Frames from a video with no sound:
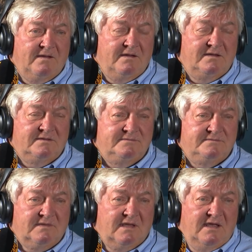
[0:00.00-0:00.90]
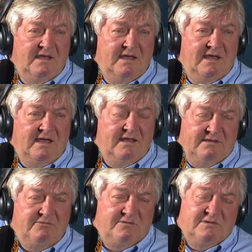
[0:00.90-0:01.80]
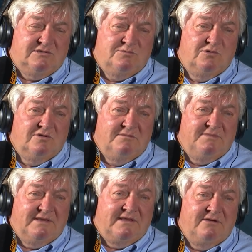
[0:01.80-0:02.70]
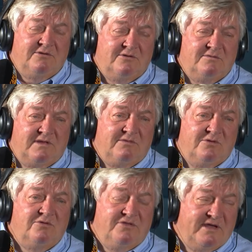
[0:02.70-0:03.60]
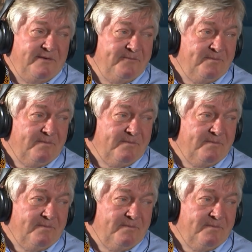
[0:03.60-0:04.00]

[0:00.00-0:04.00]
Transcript: that were smaller, but they were all there.